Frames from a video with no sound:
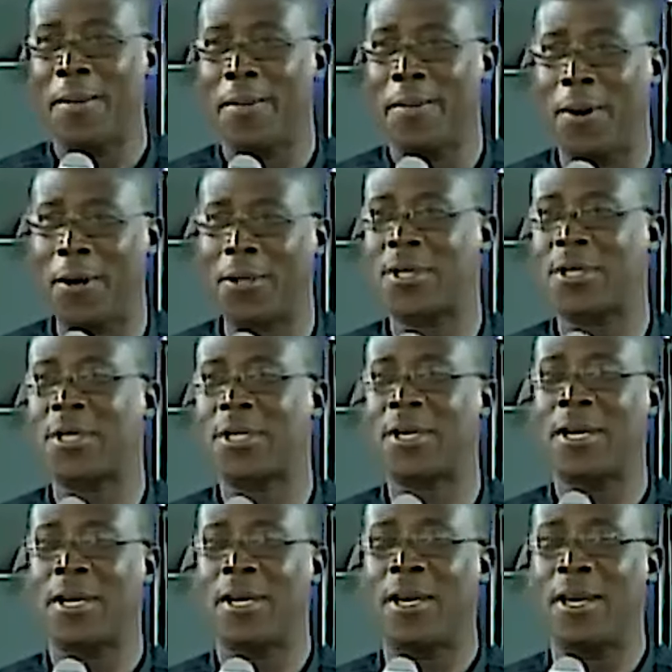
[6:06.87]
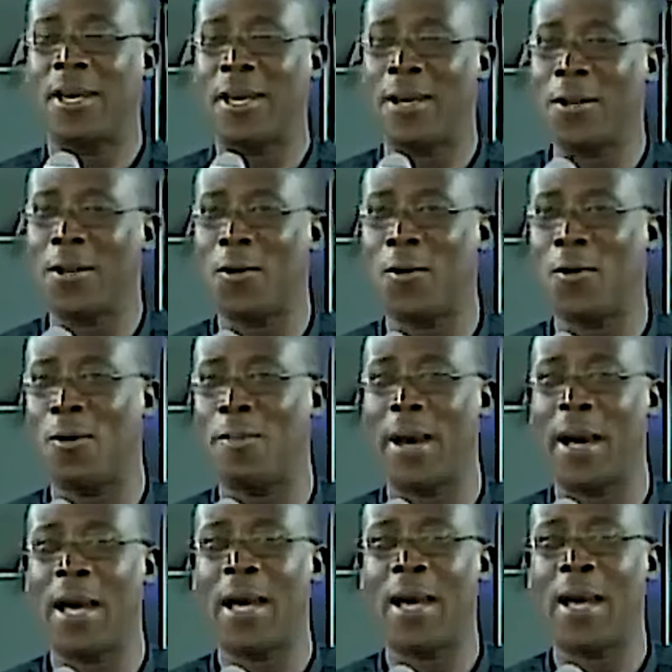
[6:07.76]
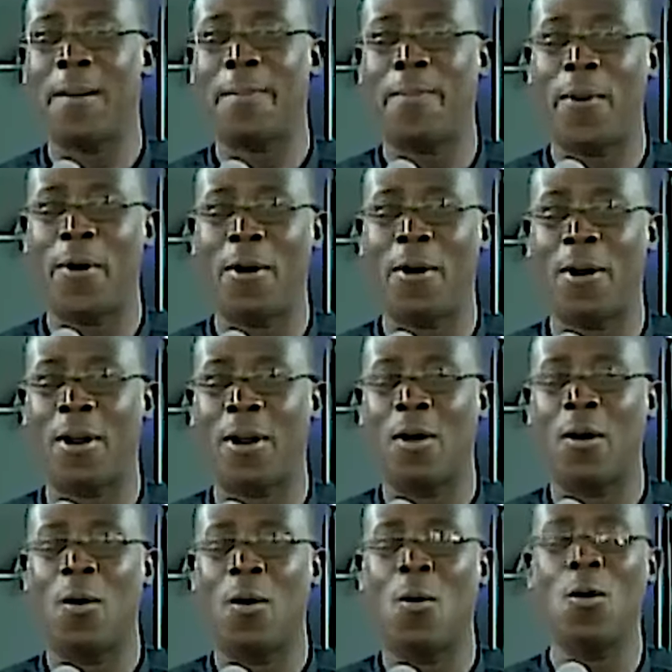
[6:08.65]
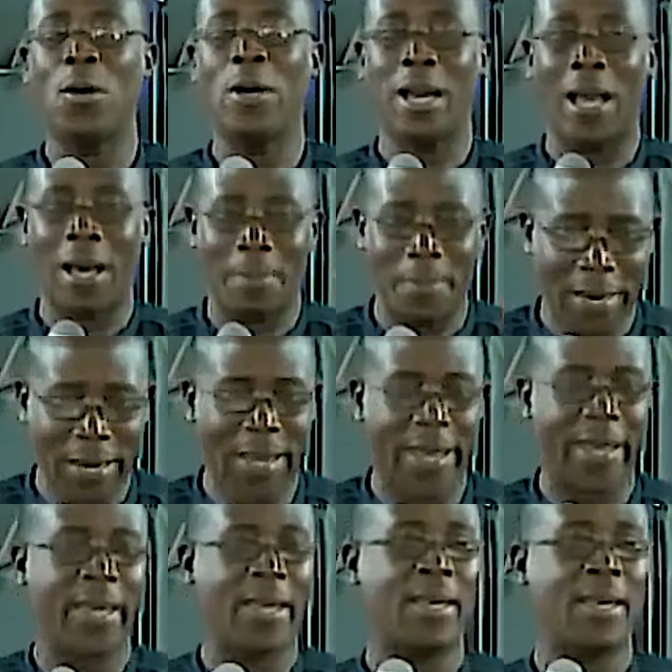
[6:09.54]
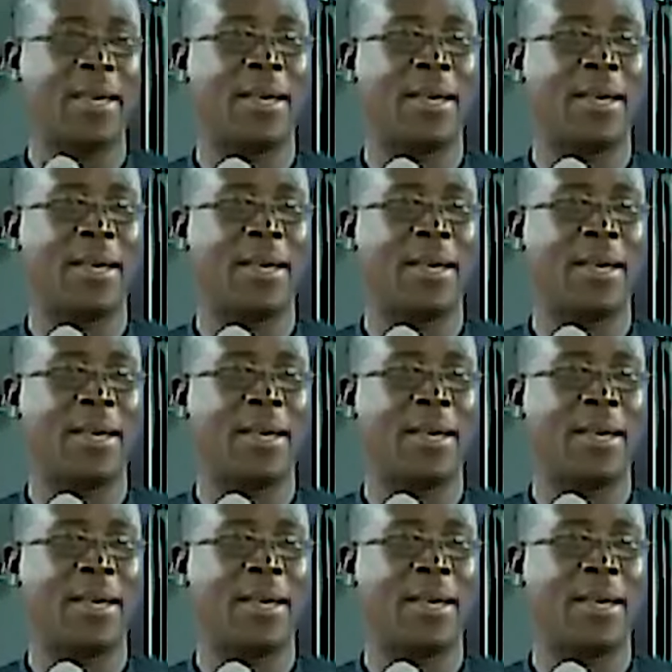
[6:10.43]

But in Yoruba, Paul, Olamole,